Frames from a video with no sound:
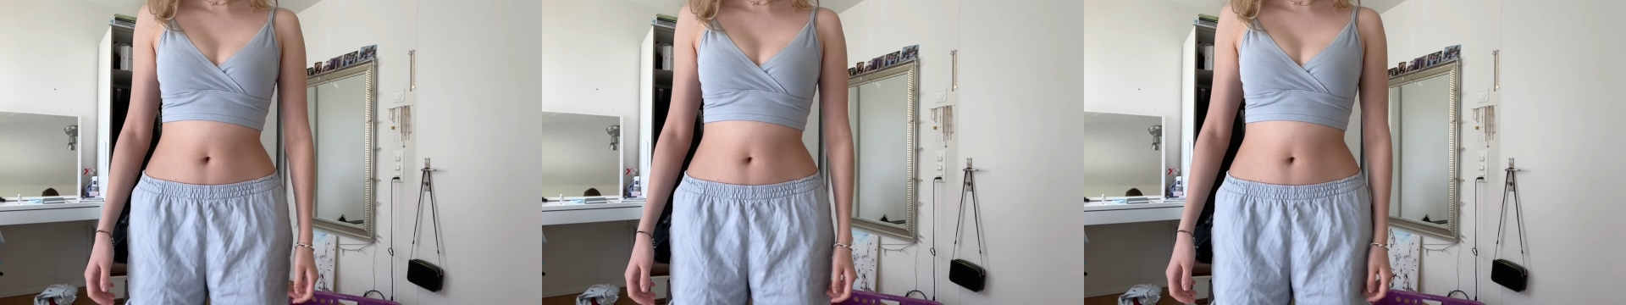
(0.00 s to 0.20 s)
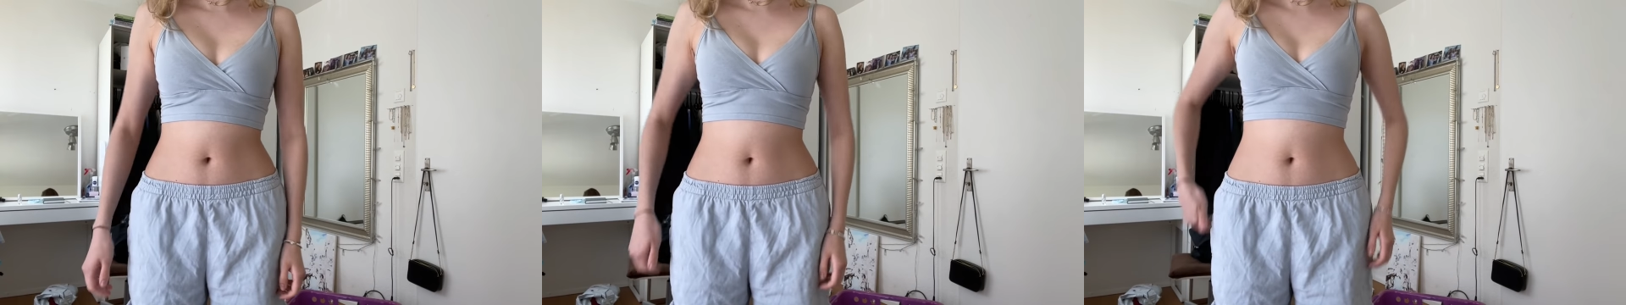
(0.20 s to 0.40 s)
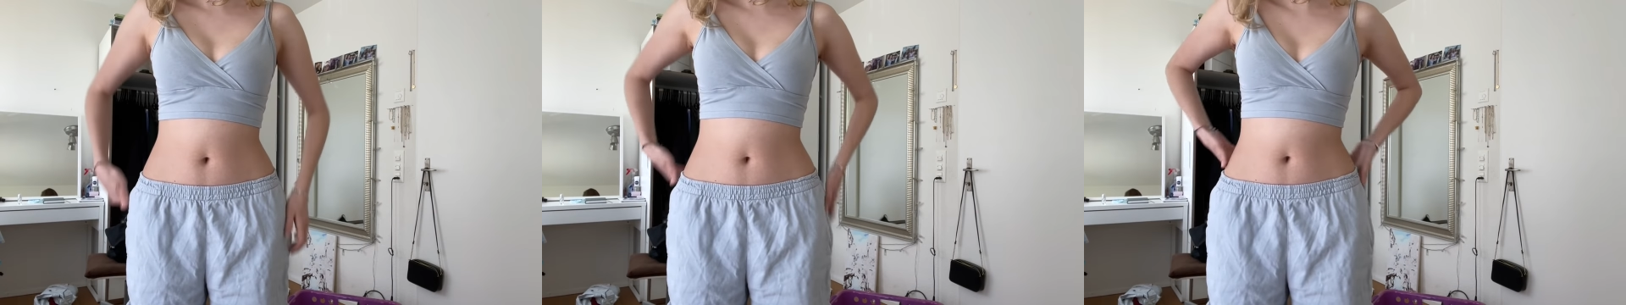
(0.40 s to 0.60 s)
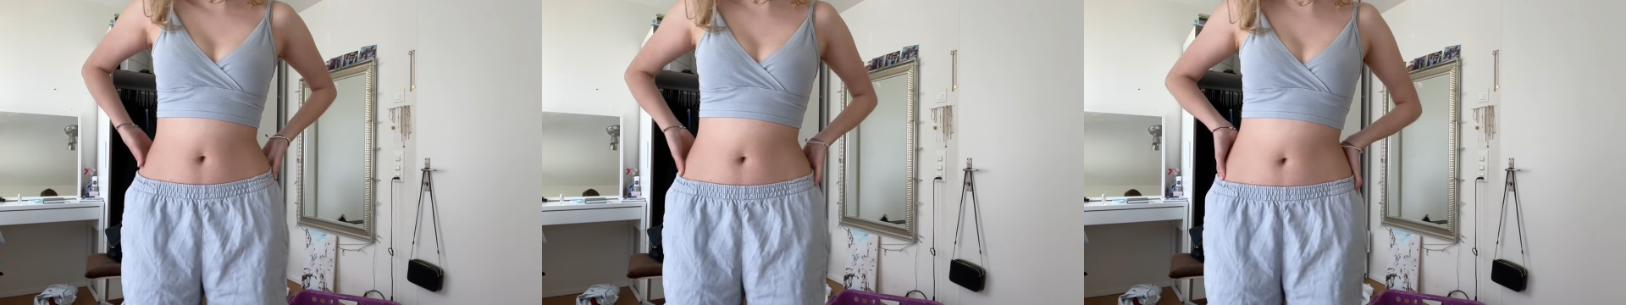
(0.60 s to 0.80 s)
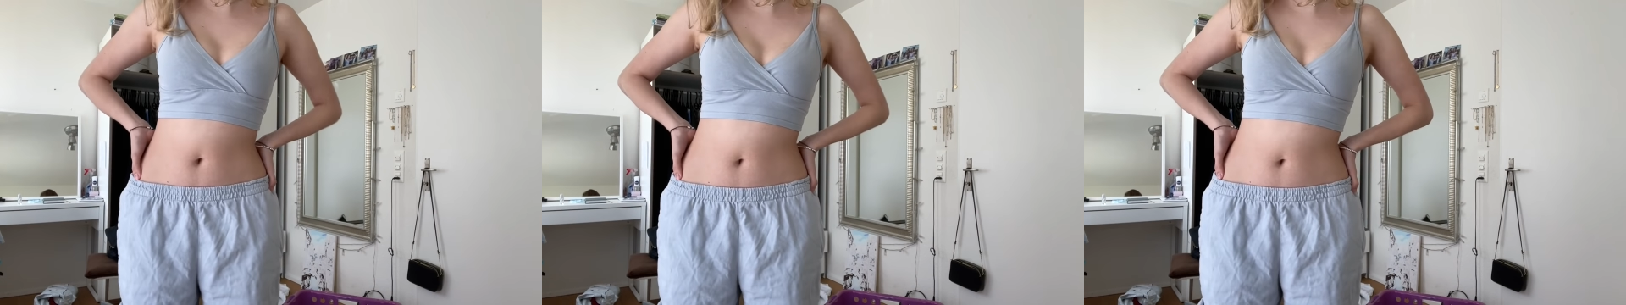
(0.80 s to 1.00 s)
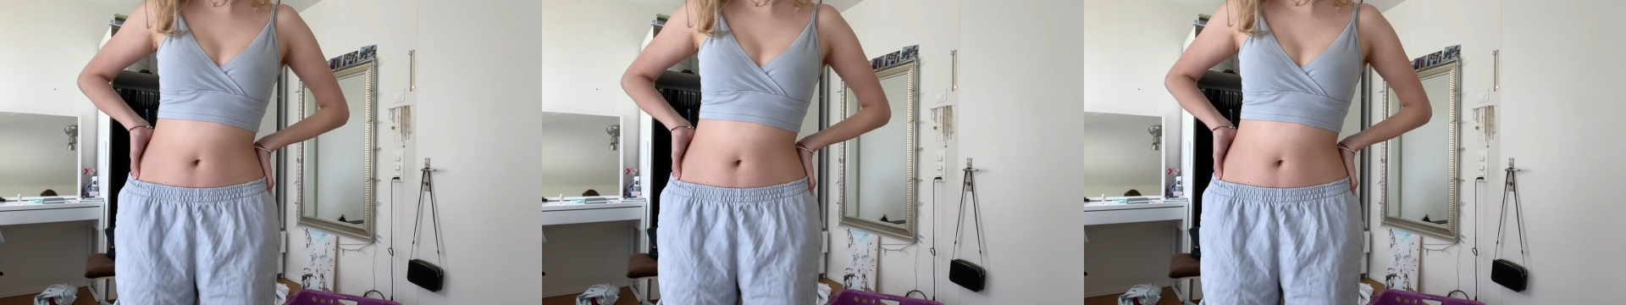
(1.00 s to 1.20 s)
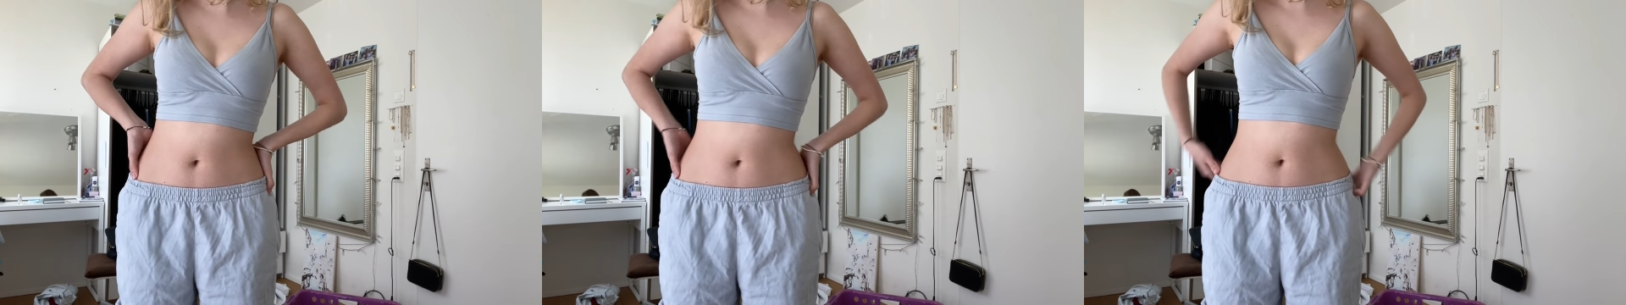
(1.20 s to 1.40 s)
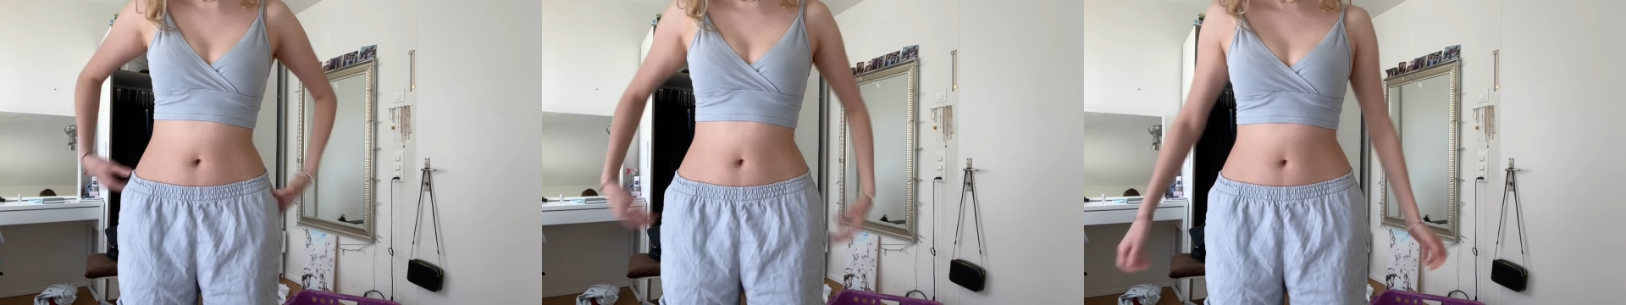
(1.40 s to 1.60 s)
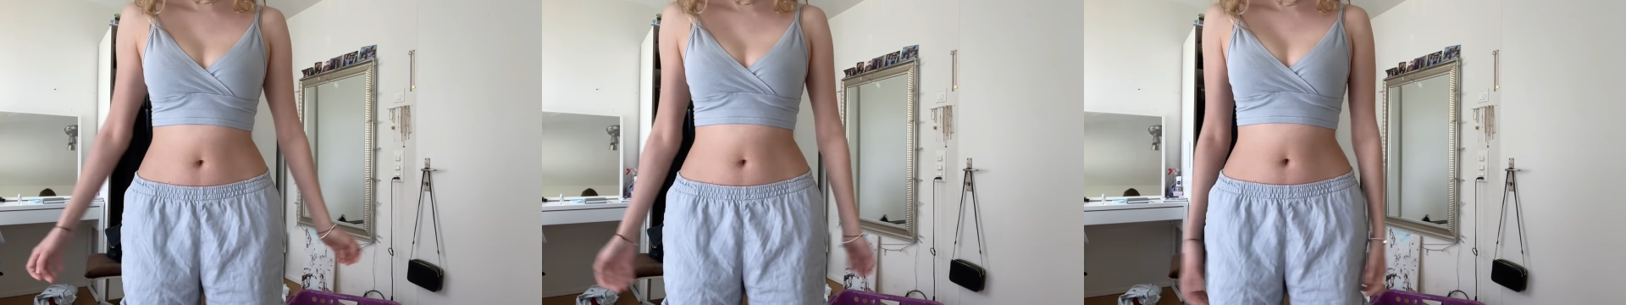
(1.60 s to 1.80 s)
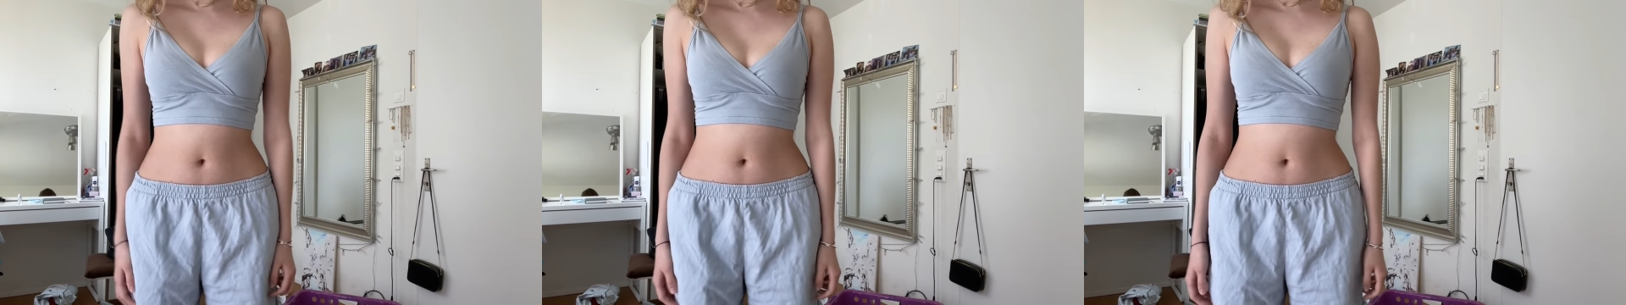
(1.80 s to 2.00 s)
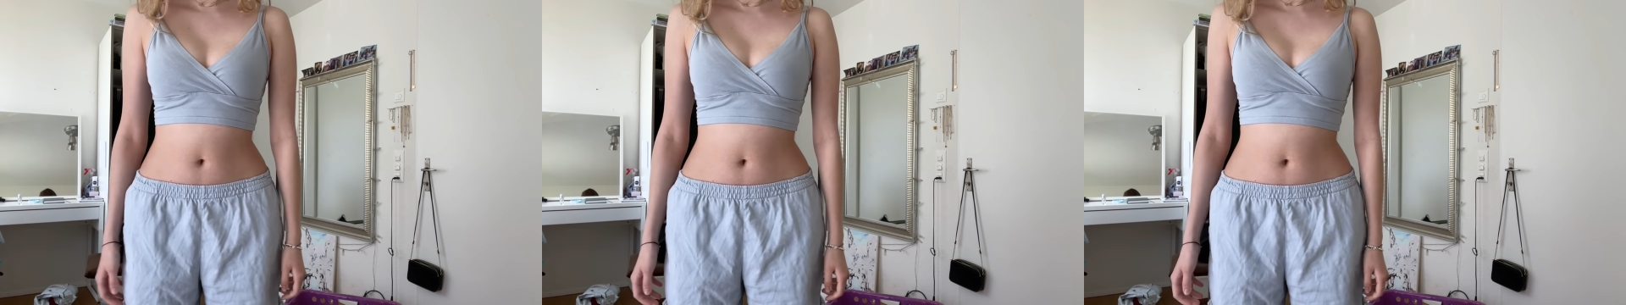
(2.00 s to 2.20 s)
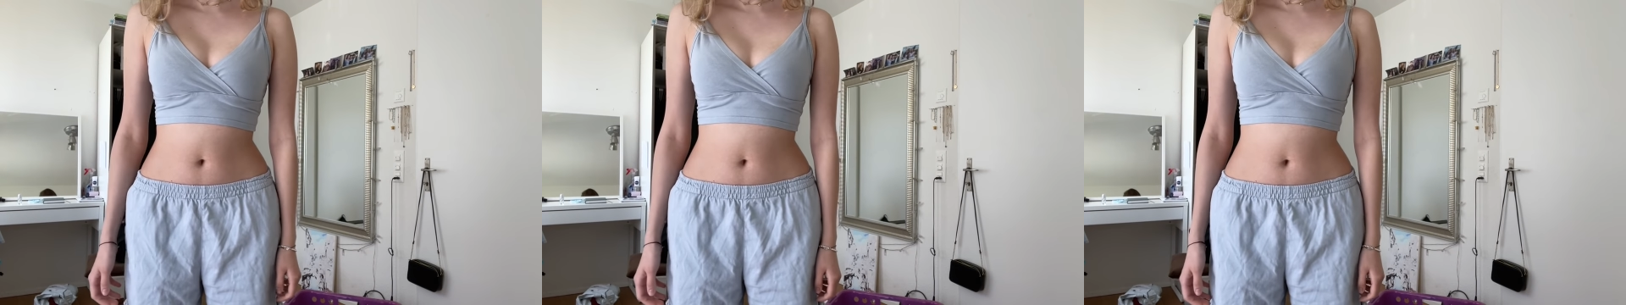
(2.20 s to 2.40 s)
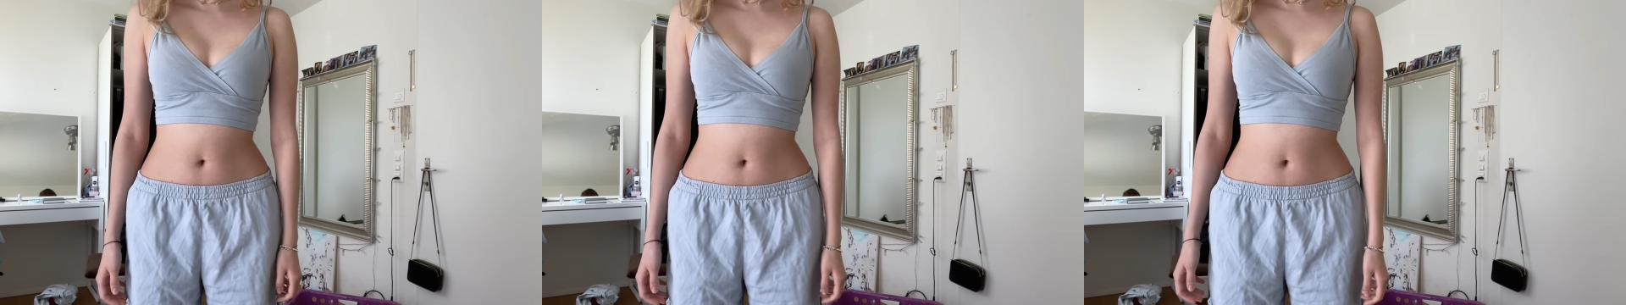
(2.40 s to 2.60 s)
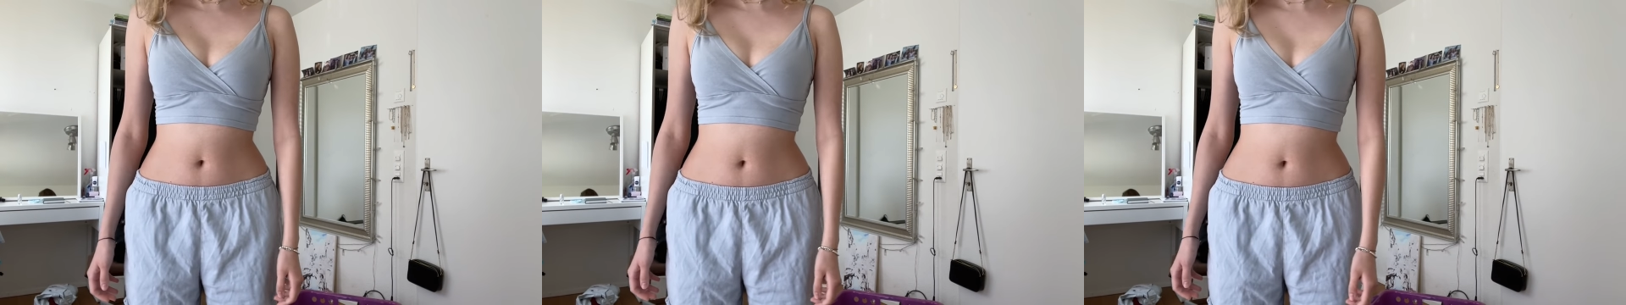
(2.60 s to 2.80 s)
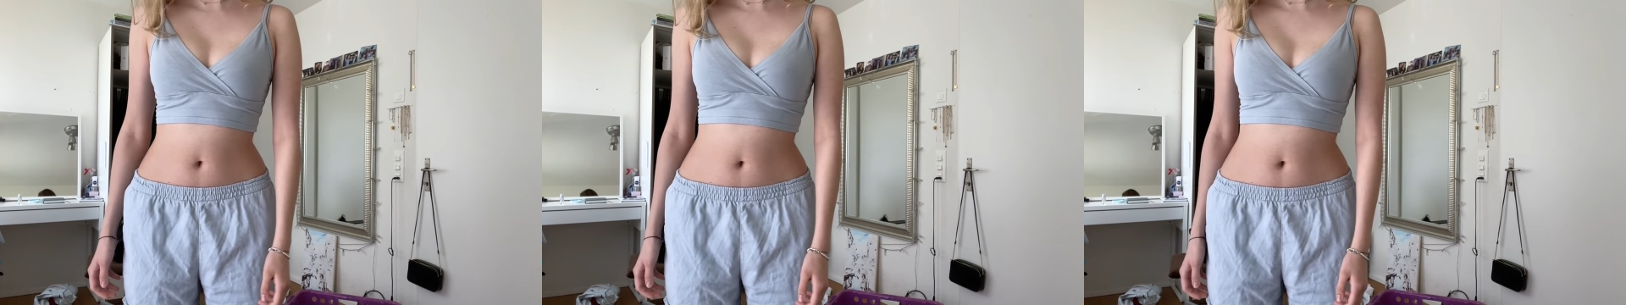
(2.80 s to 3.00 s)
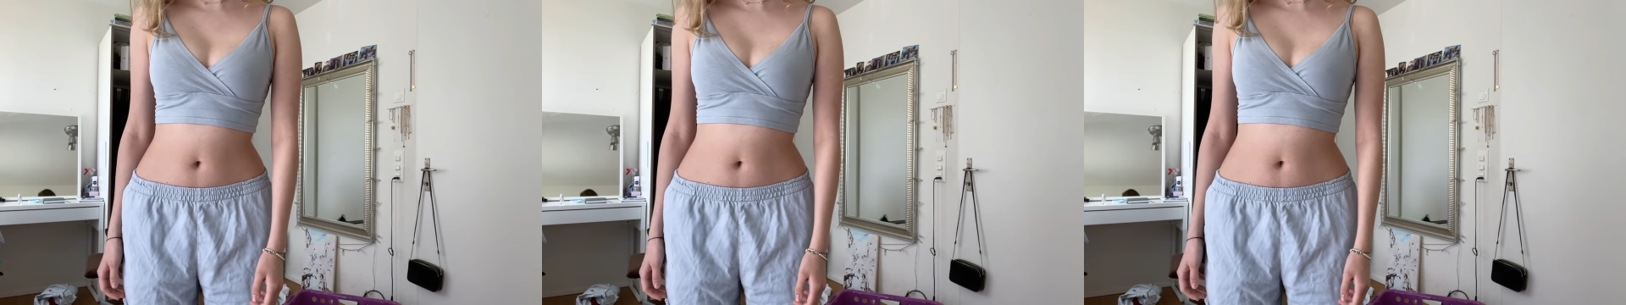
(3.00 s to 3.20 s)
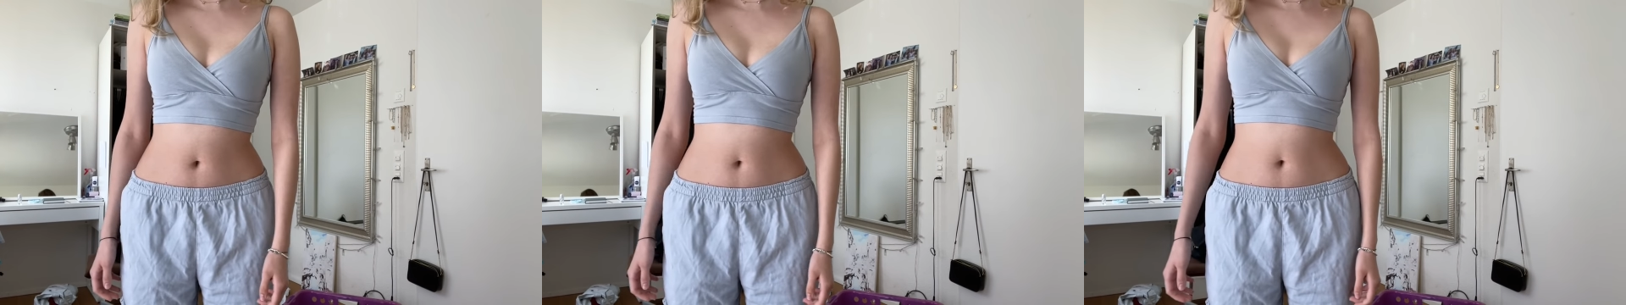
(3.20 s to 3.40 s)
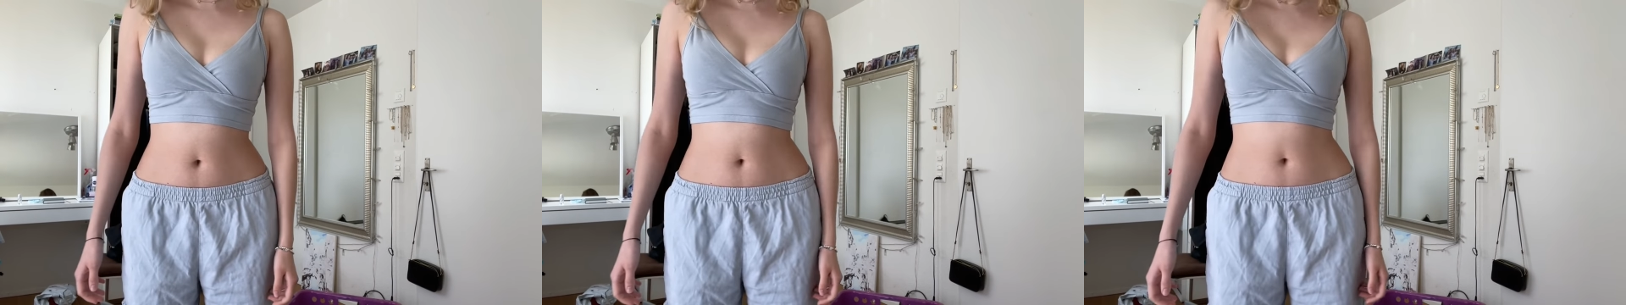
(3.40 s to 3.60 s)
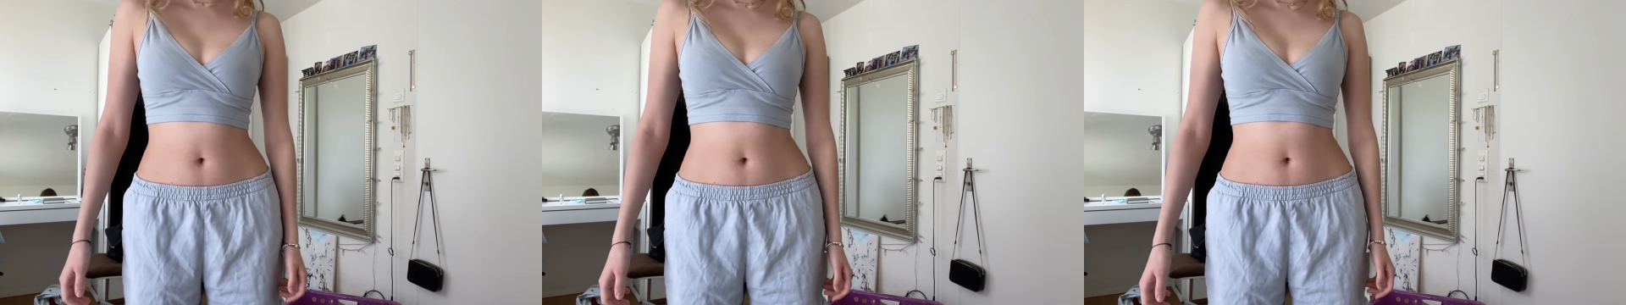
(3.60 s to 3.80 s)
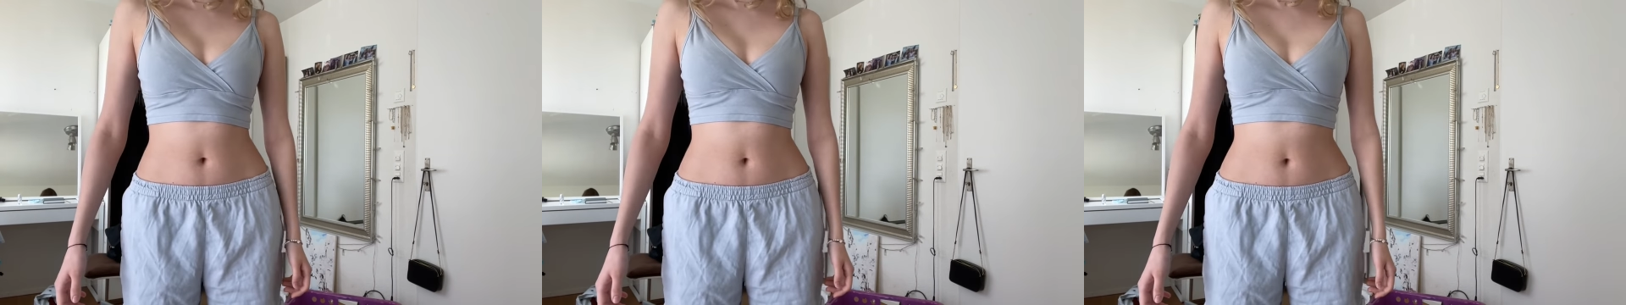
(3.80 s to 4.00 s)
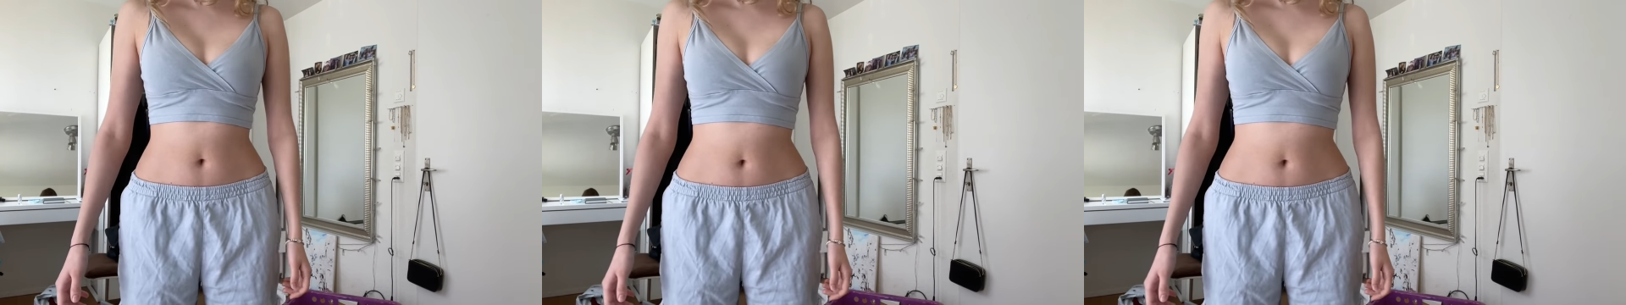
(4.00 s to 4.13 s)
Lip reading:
(no speaker visible)